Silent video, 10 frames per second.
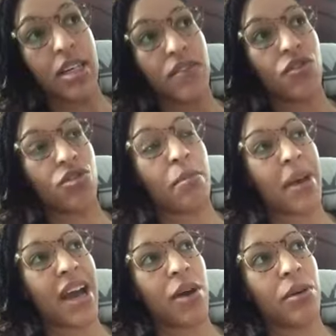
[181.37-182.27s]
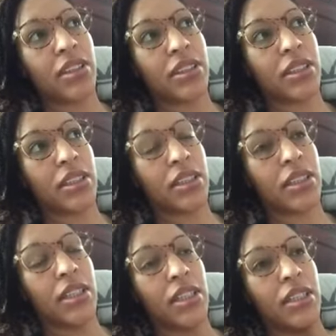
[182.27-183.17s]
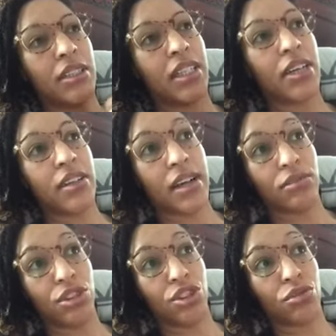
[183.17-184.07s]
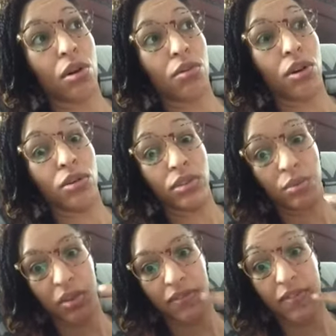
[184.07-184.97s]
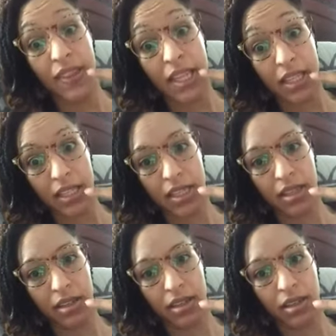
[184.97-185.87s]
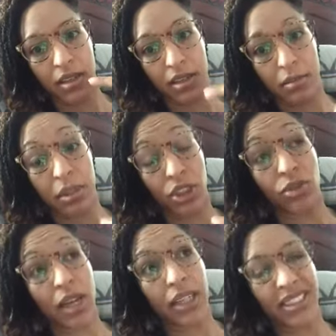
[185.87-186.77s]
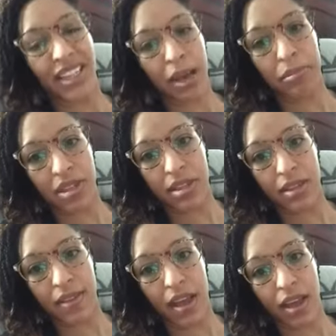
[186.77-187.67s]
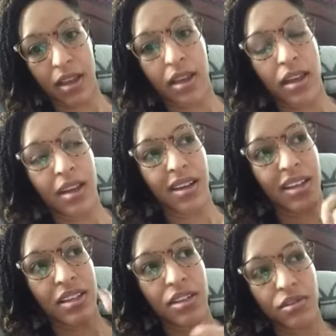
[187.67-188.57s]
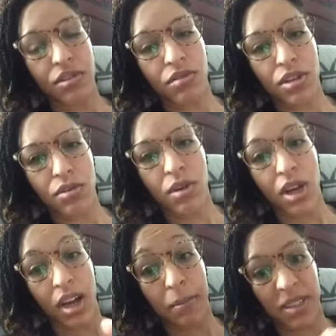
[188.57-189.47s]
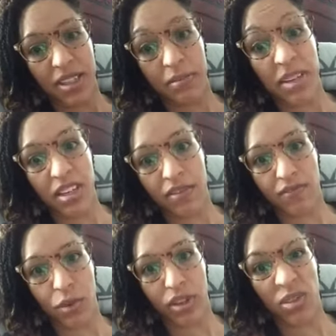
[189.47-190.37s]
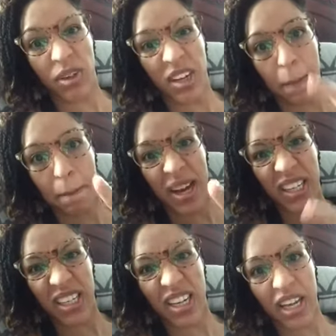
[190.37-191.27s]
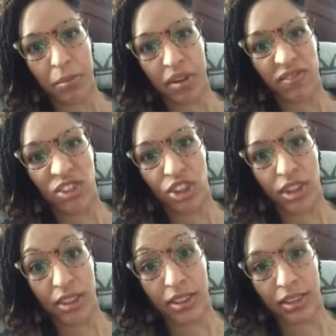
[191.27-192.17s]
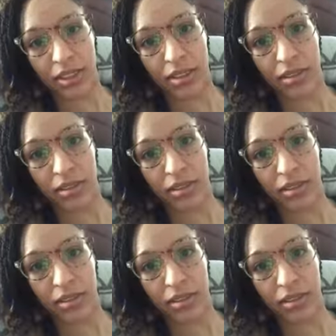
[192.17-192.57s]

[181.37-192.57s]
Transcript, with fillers: gives you the power to tear down strongholds with this. But you got to tap into that. And until you do, I'm going to speak it for you in the mighty name of Jesus.